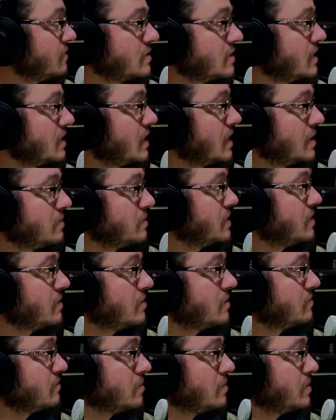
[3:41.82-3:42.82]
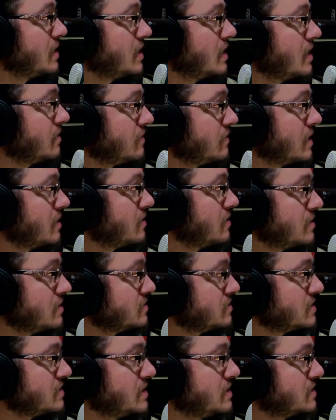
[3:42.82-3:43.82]
I'd be going for PFL. Their
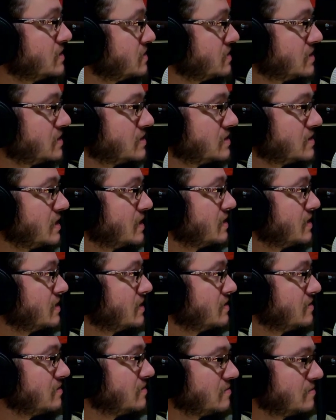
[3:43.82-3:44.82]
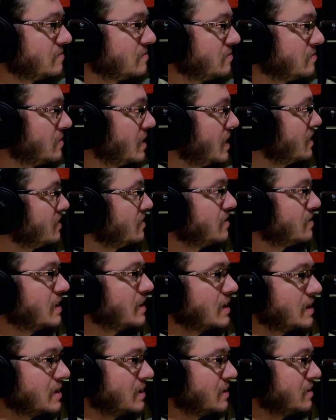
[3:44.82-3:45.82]
season just ended. Man, you get in
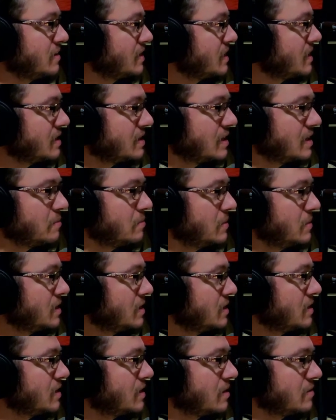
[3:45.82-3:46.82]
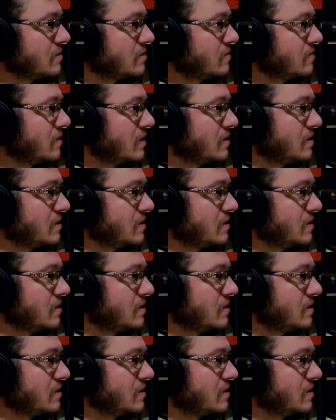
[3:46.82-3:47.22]
there and get in that $1 million running.